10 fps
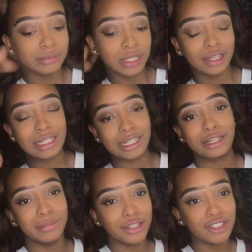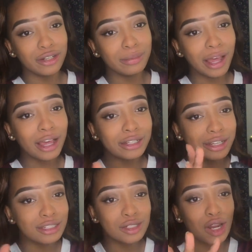because like my cheer bag
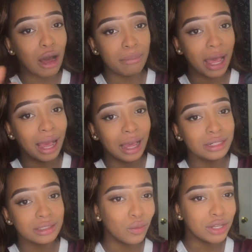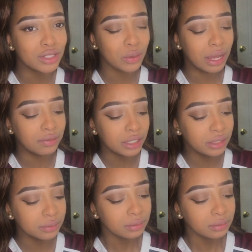is not packed whatsoever,